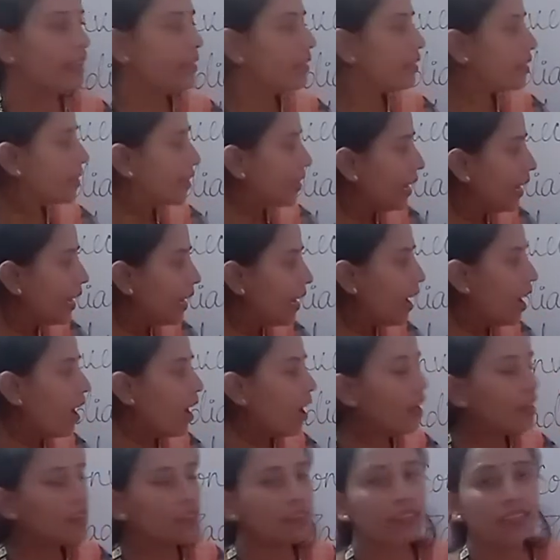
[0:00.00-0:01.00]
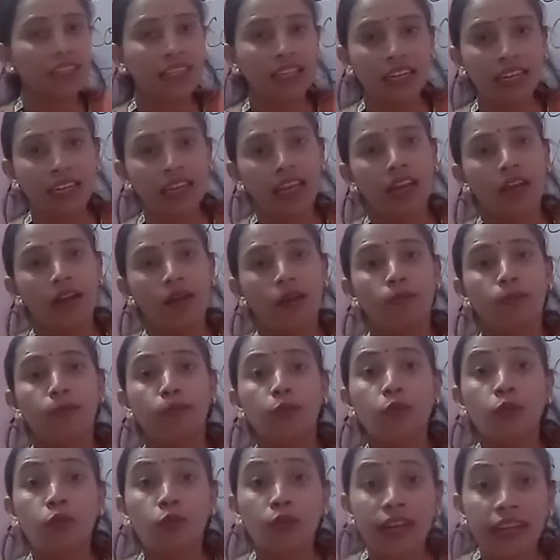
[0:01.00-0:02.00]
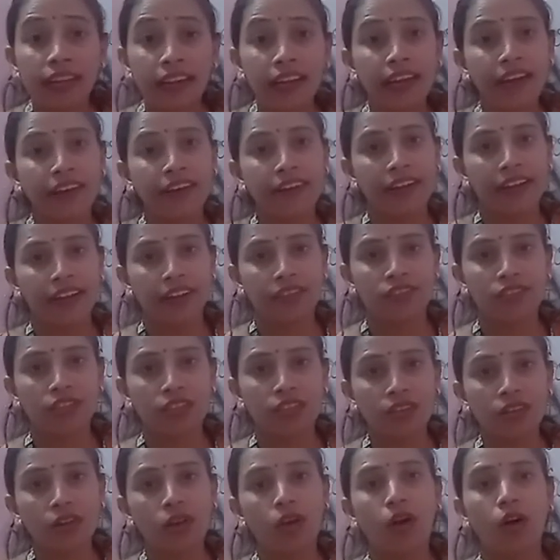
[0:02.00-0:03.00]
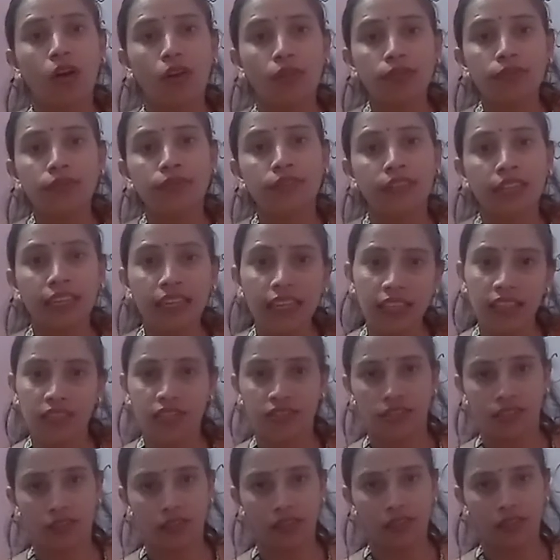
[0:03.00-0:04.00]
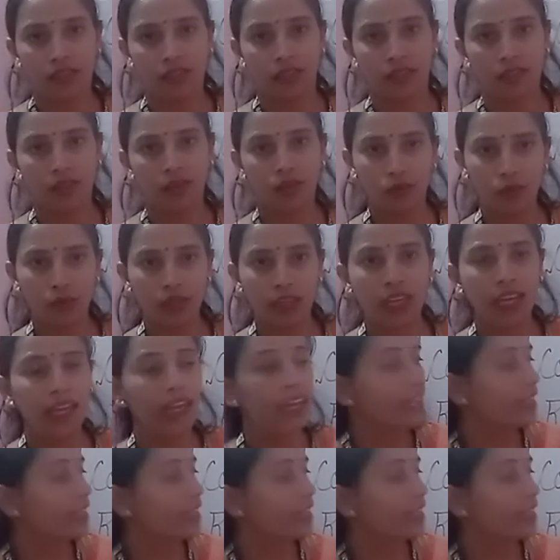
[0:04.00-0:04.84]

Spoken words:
They are the poor conductor of heat. Okay,